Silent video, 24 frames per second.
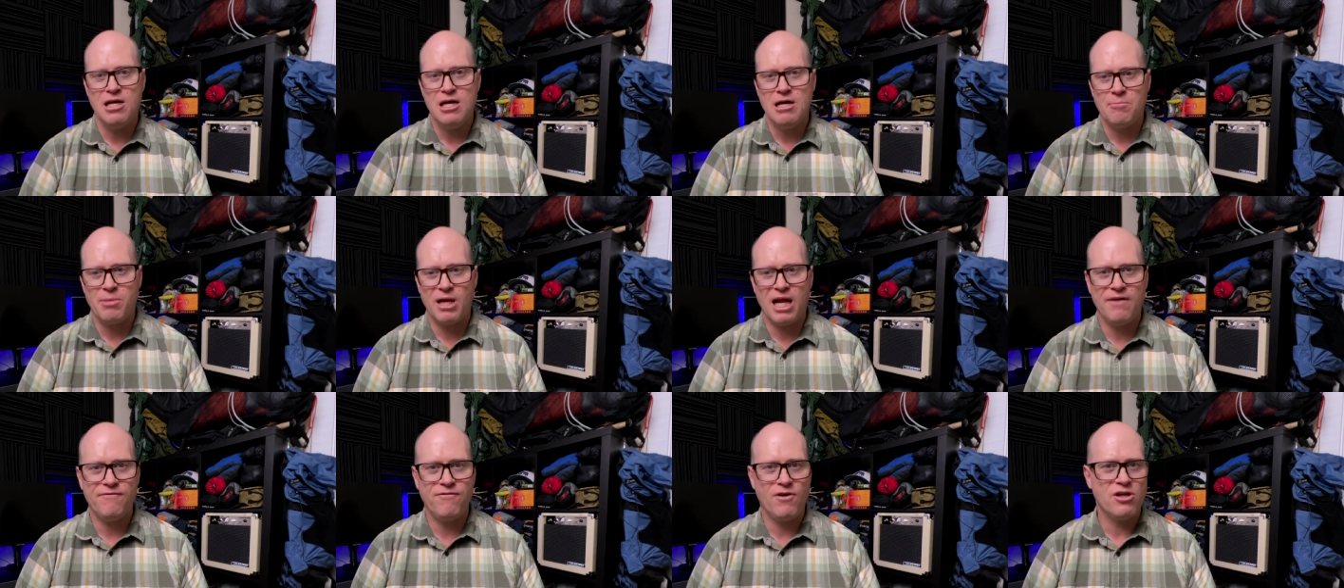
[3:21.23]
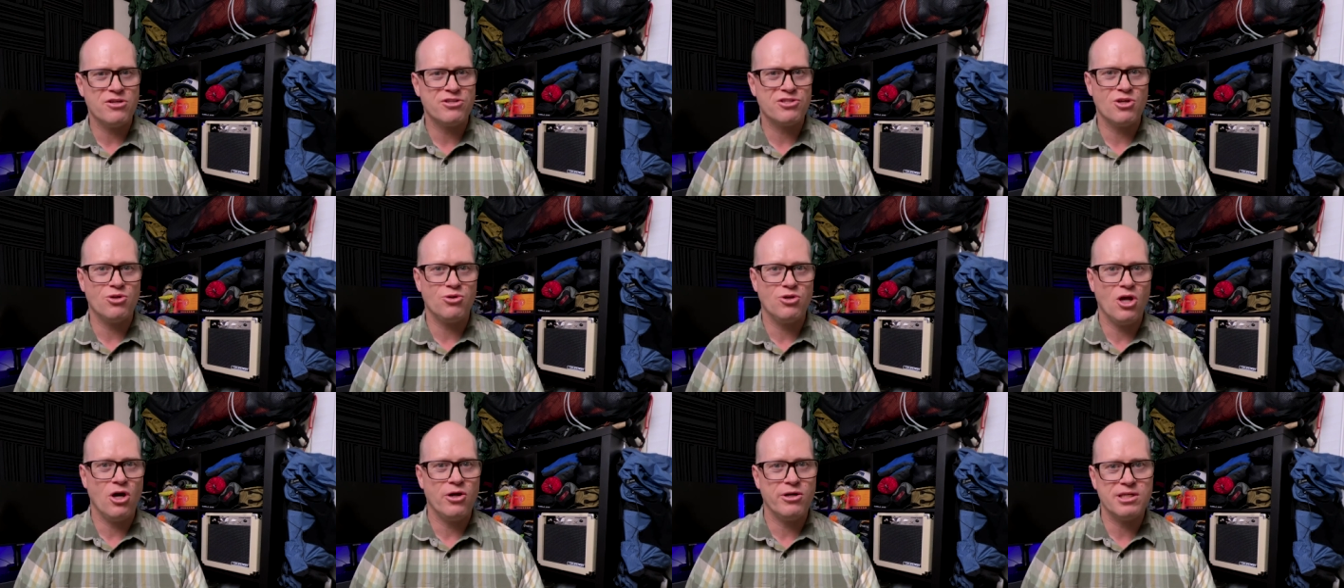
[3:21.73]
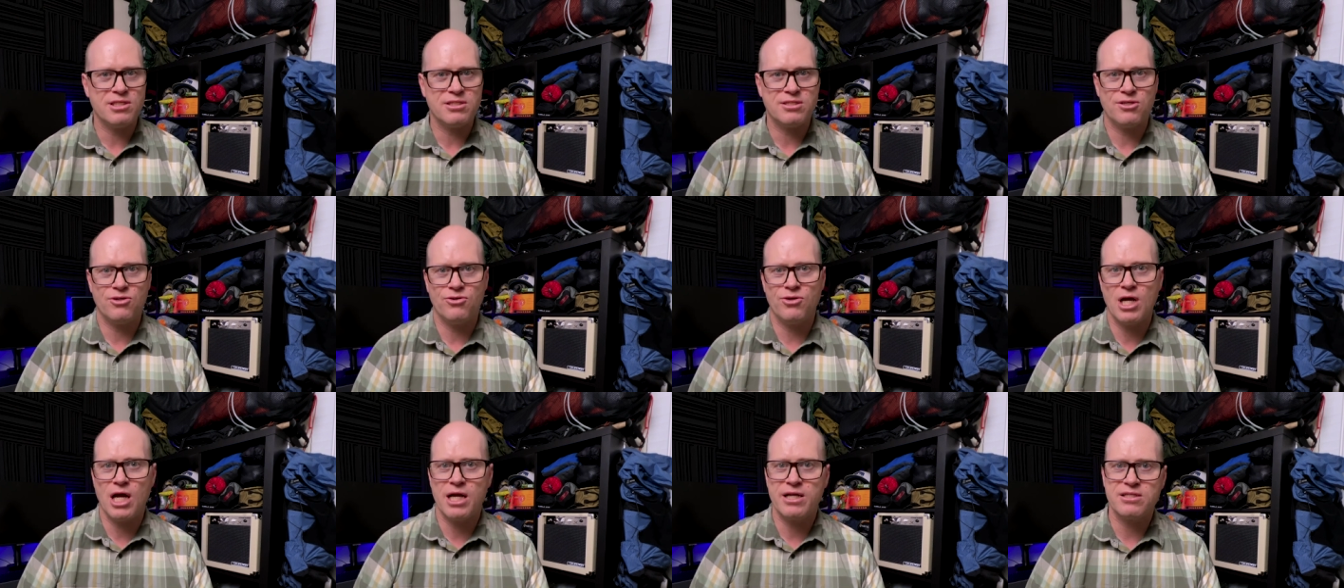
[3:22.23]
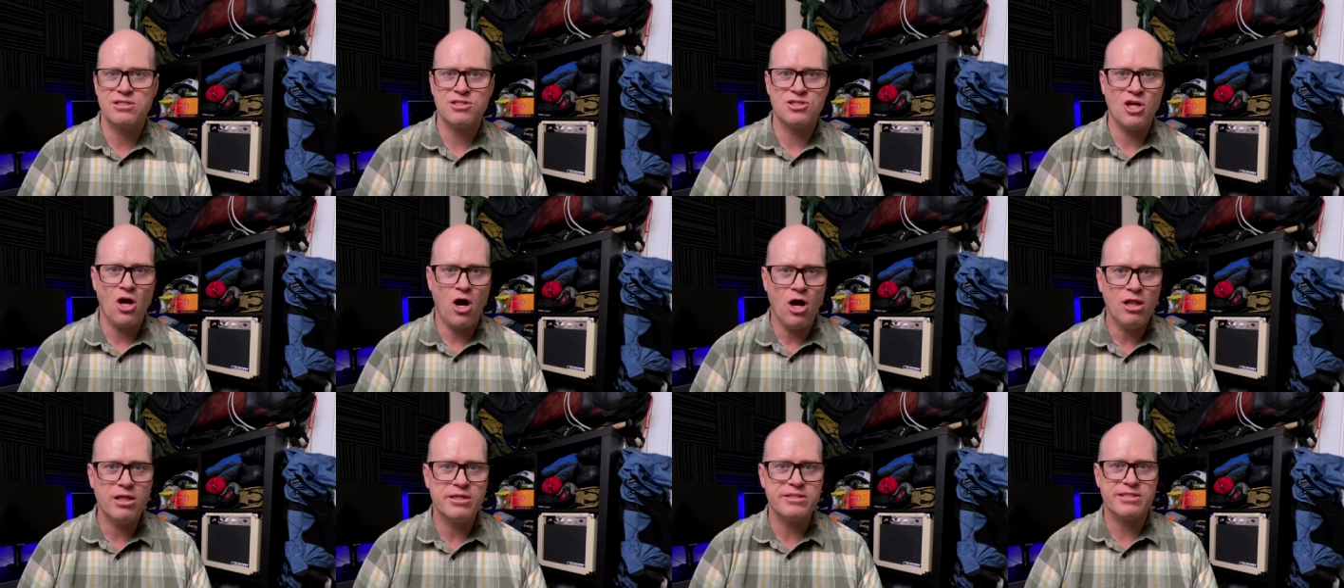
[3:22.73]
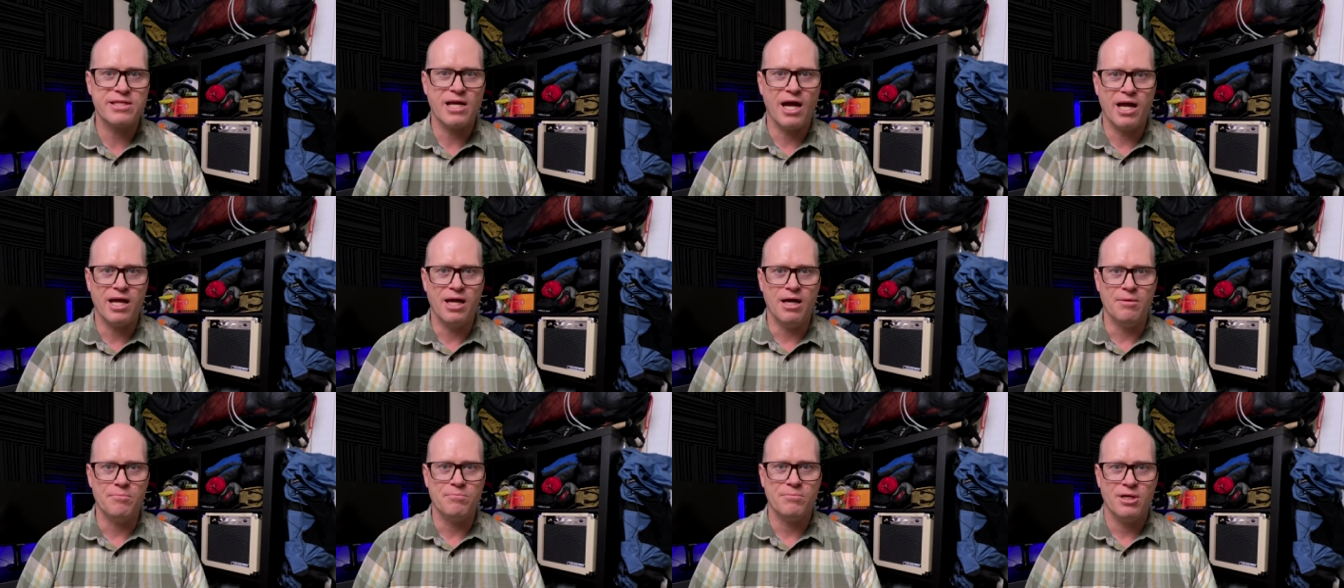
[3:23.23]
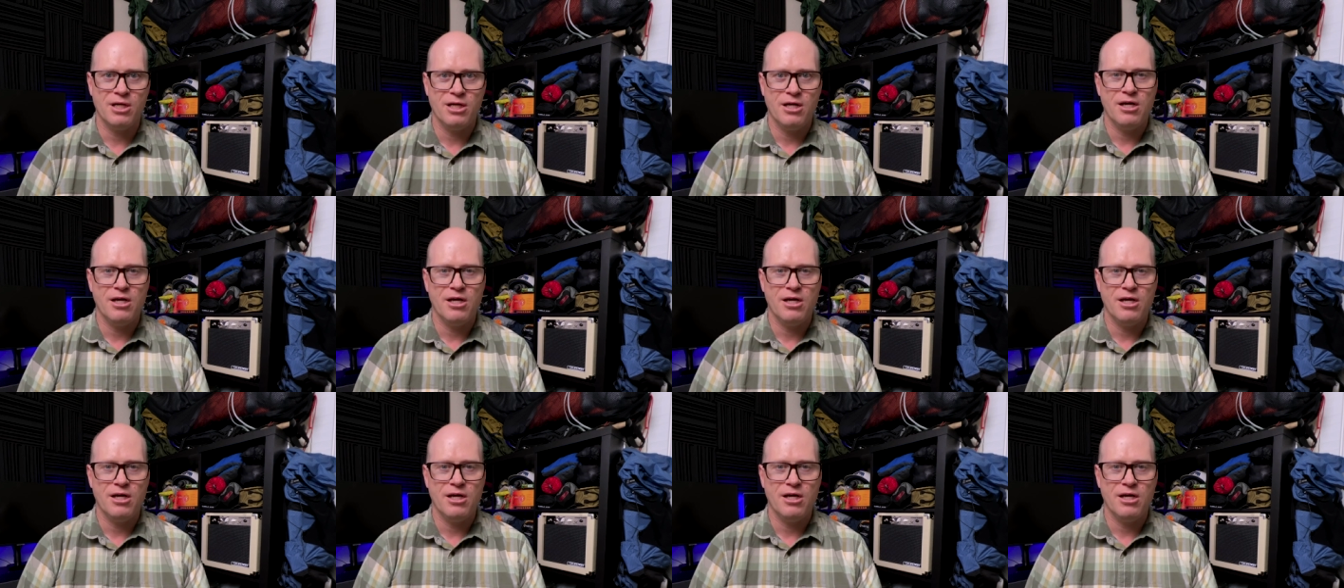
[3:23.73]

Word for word: but I've also noticed they're not as tall as I am.